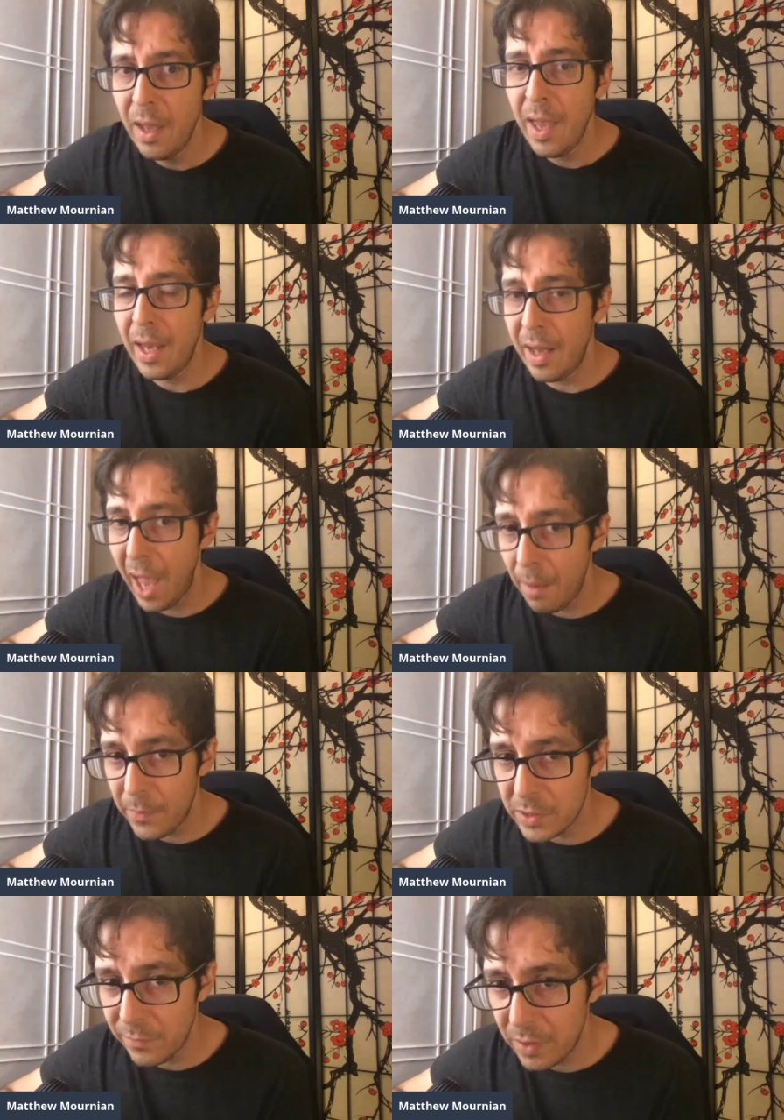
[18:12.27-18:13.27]
And it
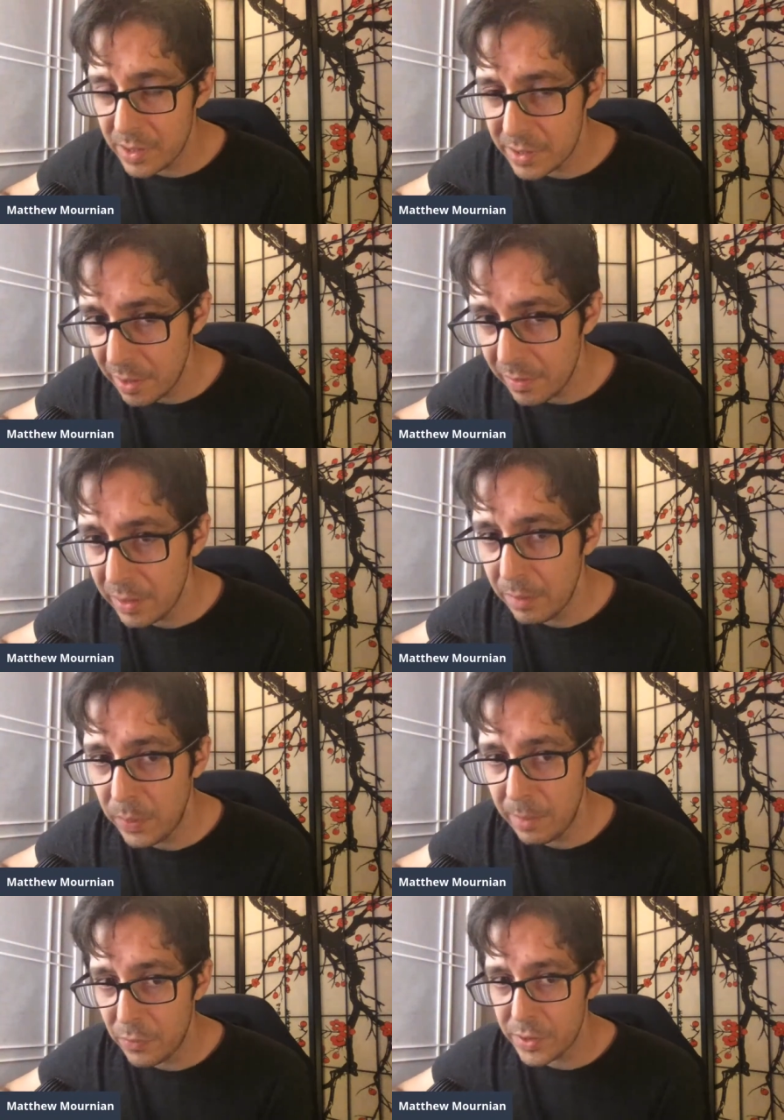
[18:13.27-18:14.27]
happens very subtly.
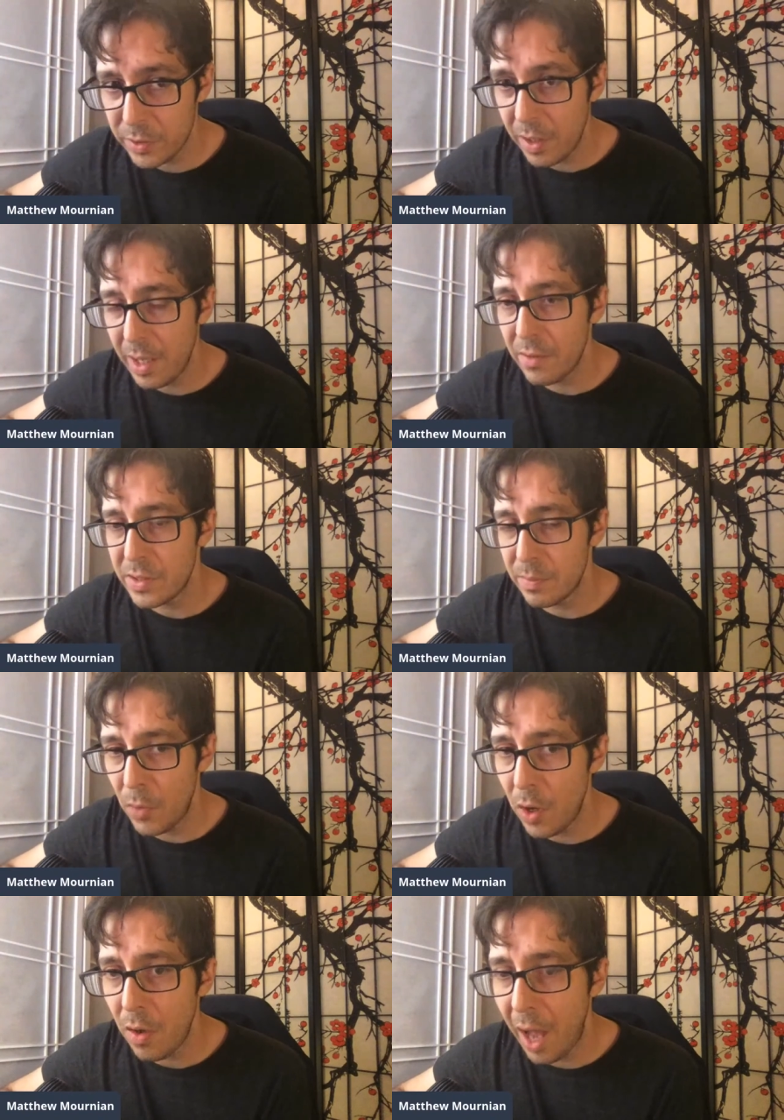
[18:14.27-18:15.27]
People start out
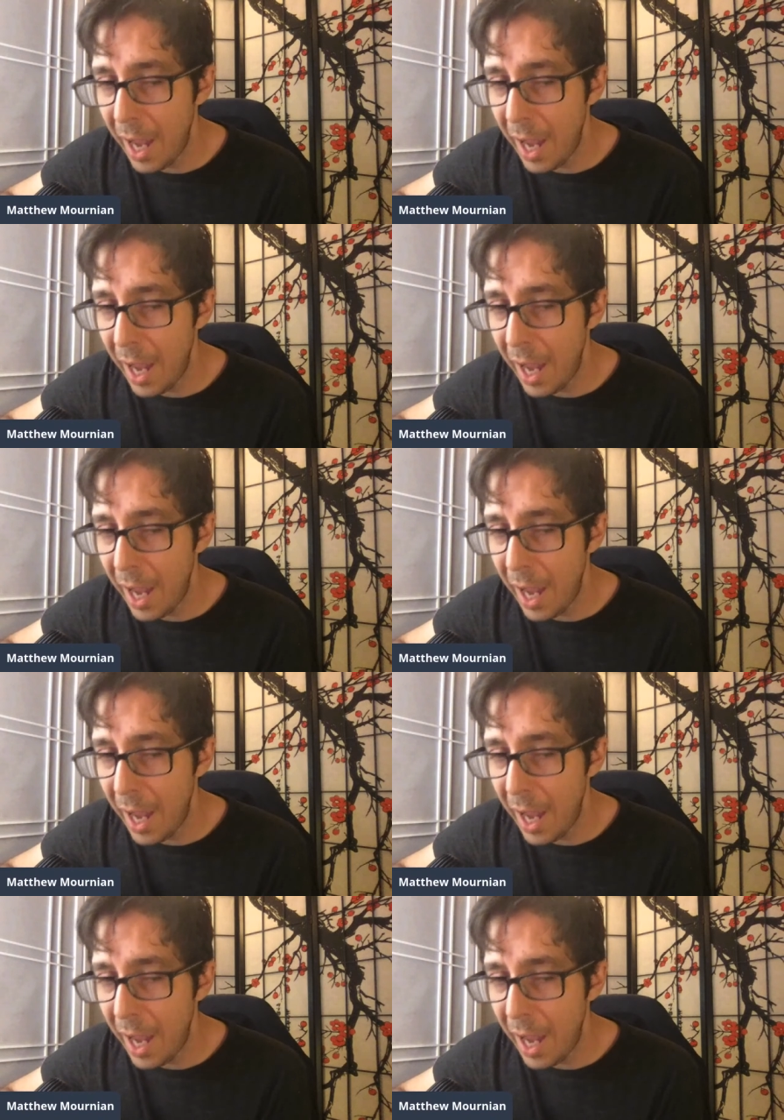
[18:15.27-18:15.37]
small.